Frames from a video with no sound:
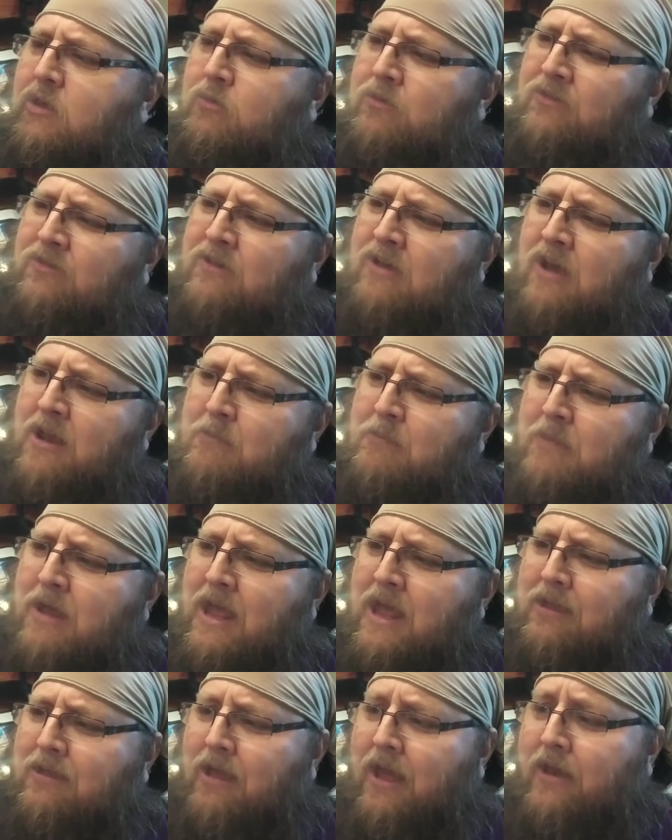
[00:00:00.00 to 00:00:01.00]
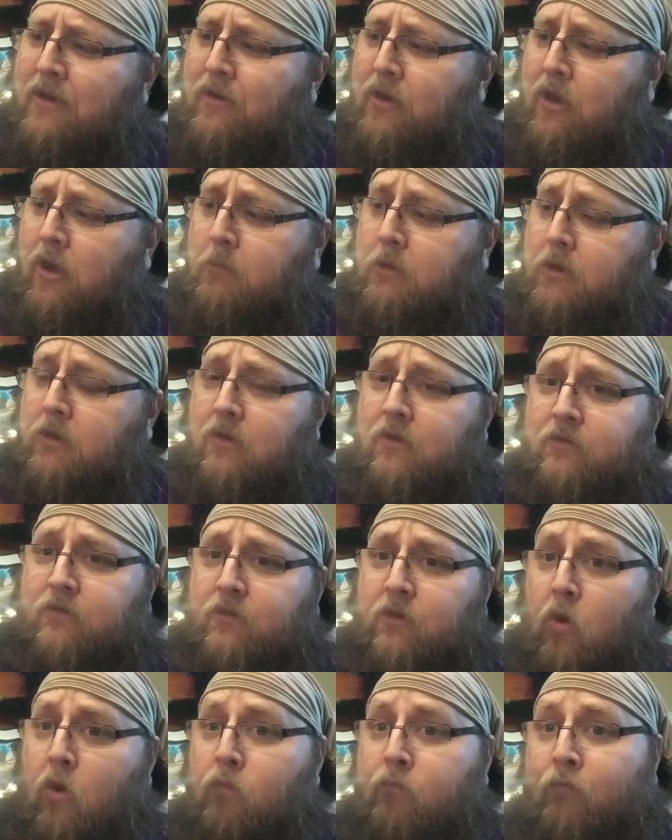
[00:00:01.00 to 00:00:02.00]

was cut back, I don't know how many years ago,